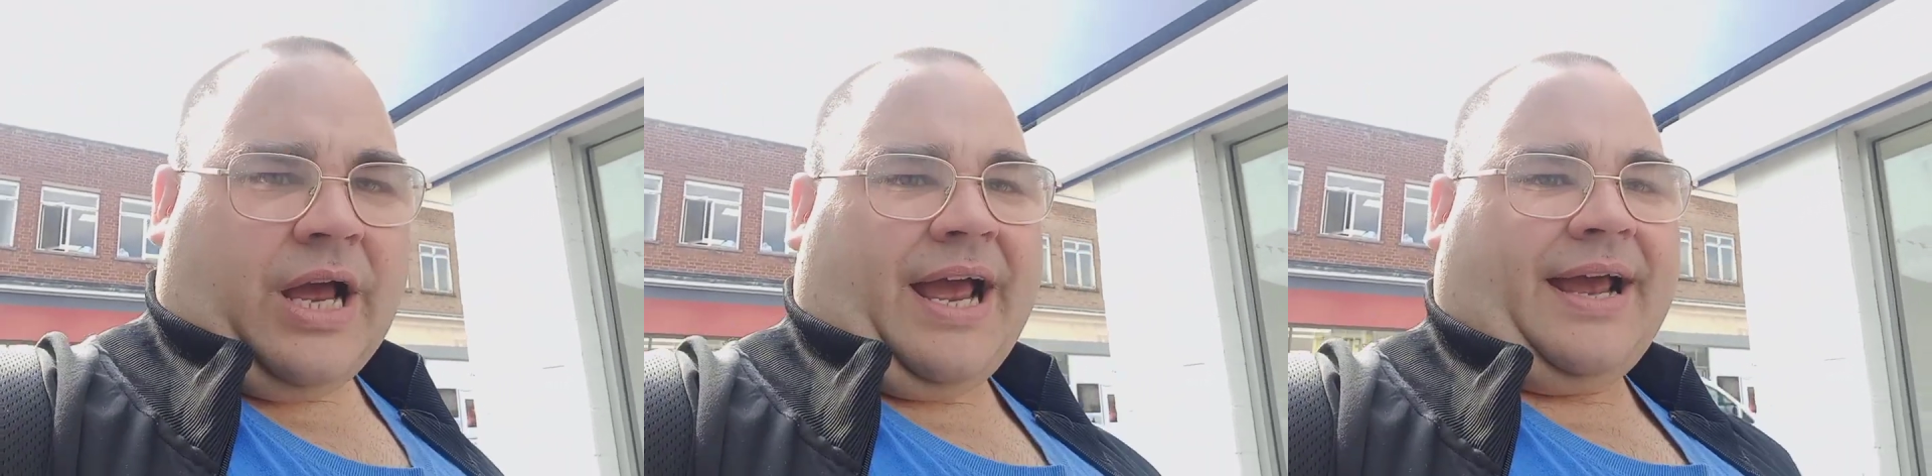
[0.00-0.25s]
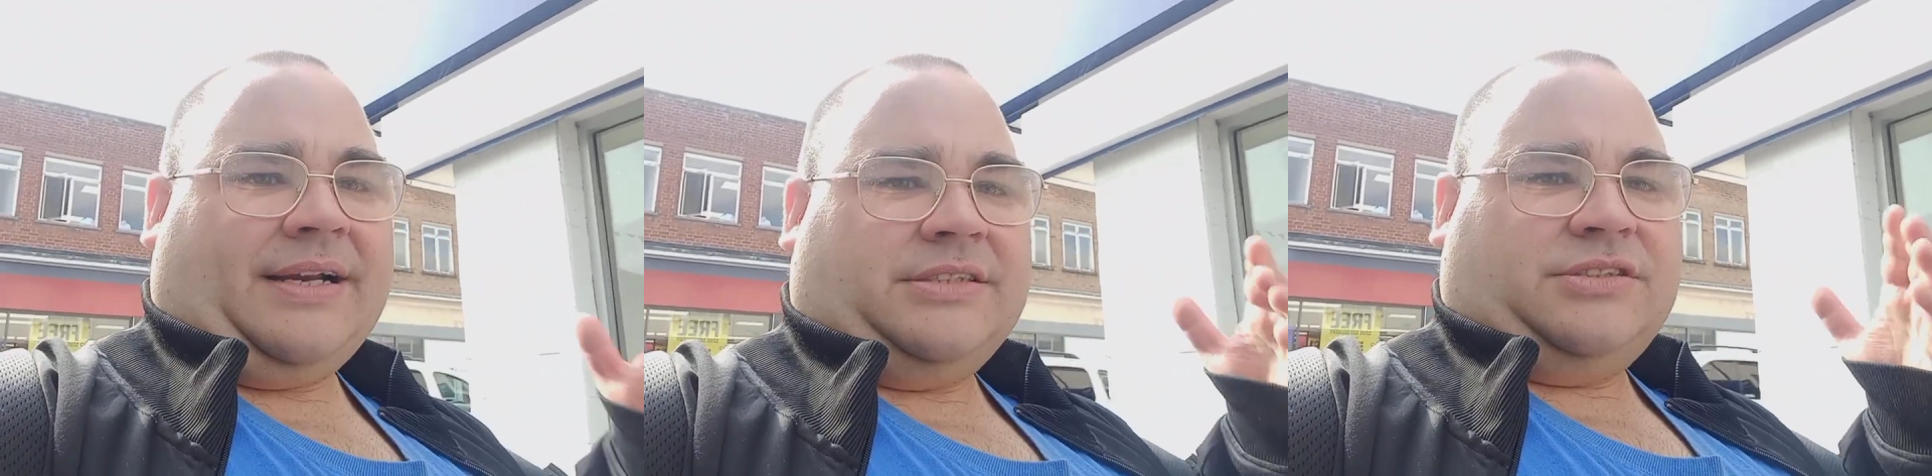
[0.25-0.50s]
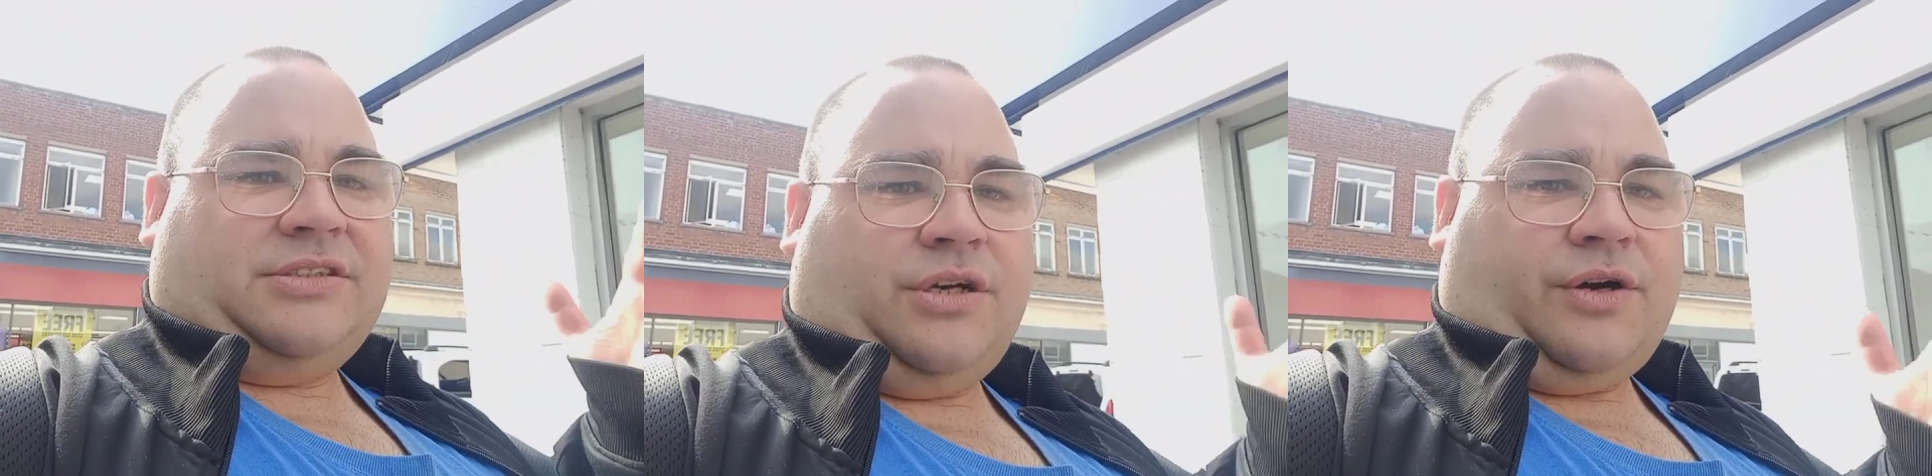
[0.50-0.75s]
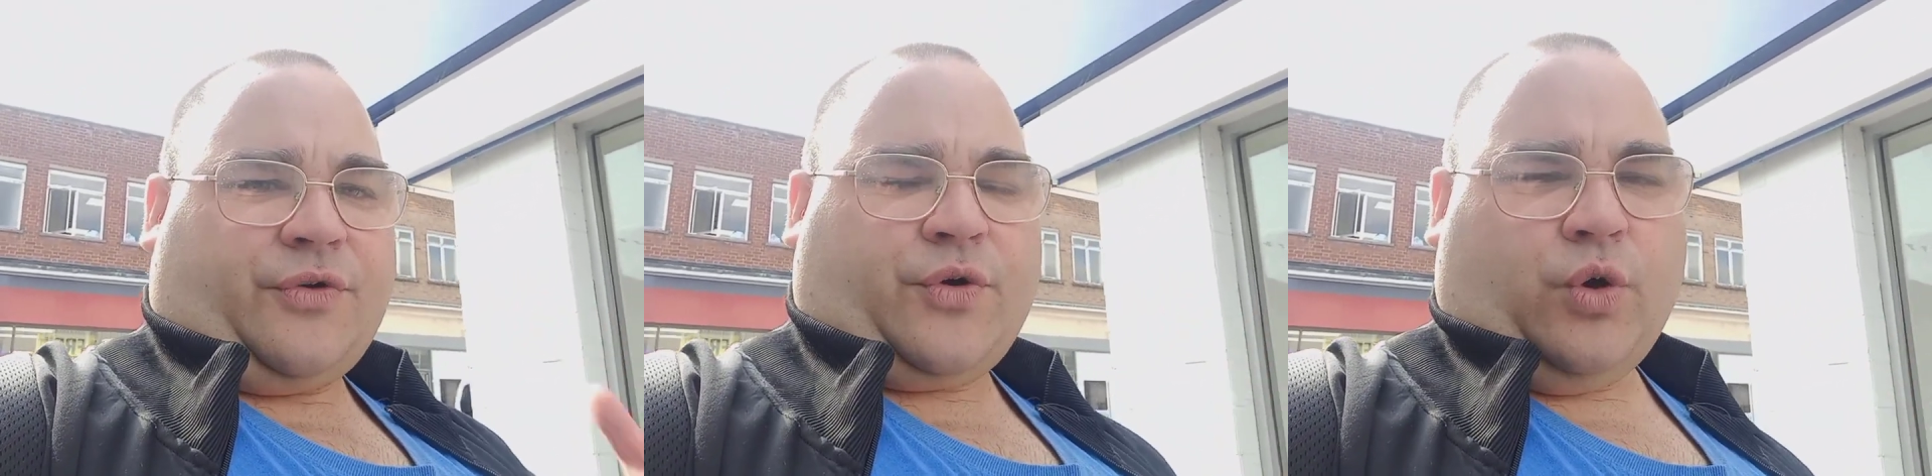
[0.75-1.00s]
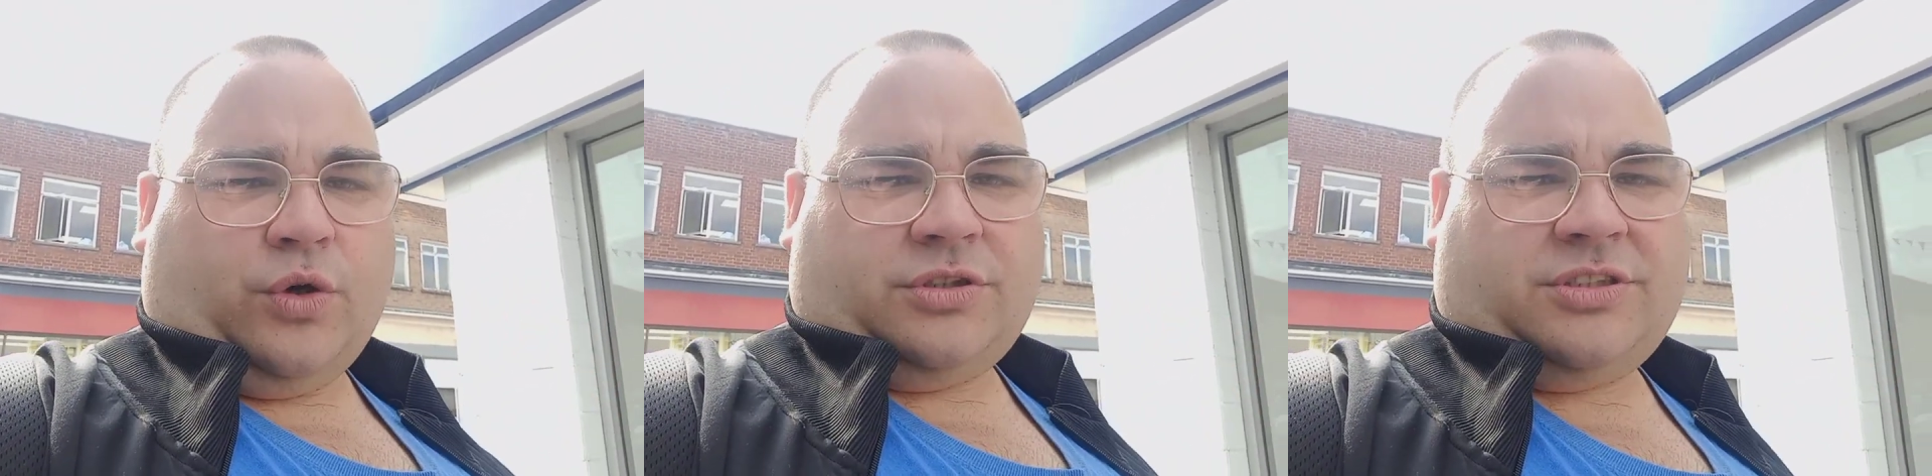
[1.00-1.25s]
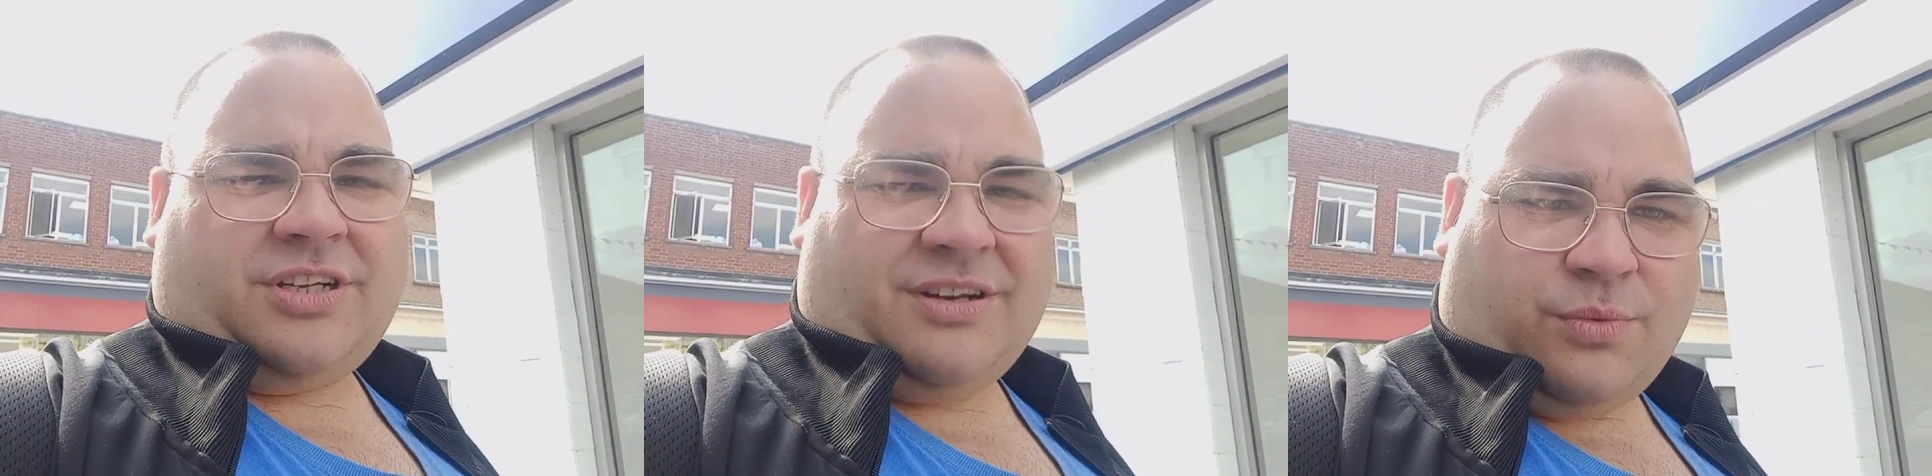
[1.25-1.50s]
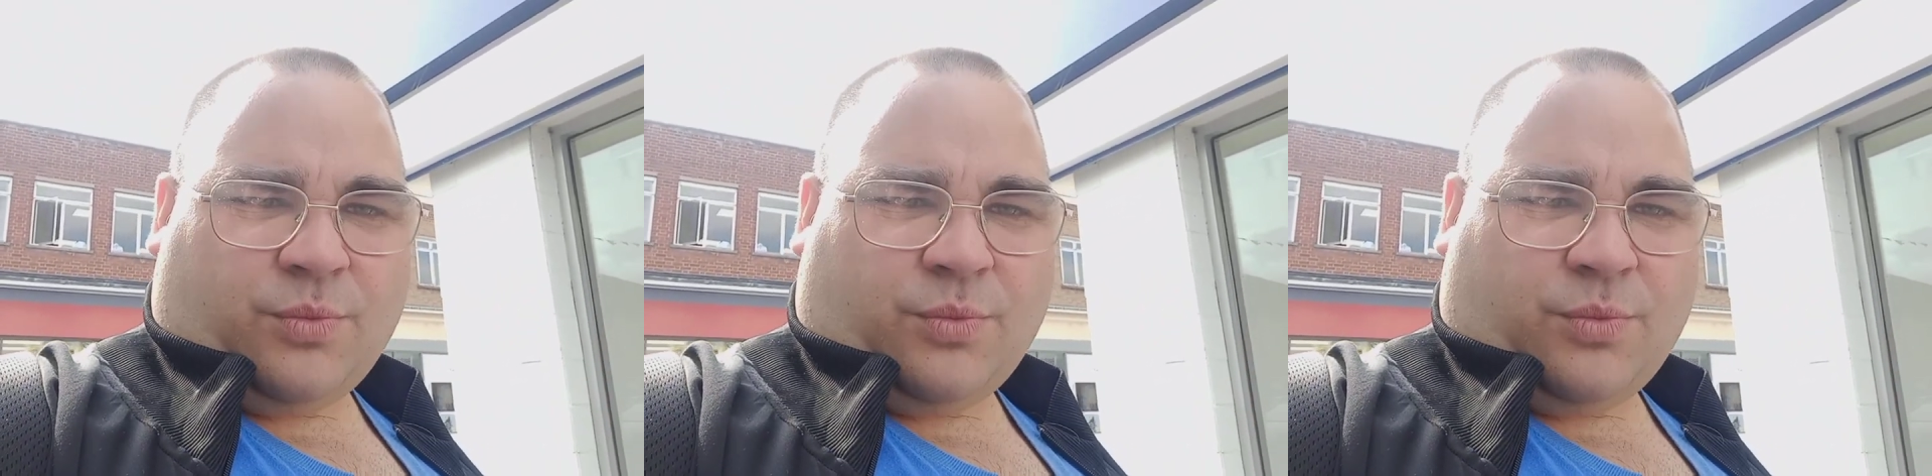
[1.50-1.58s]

and of course,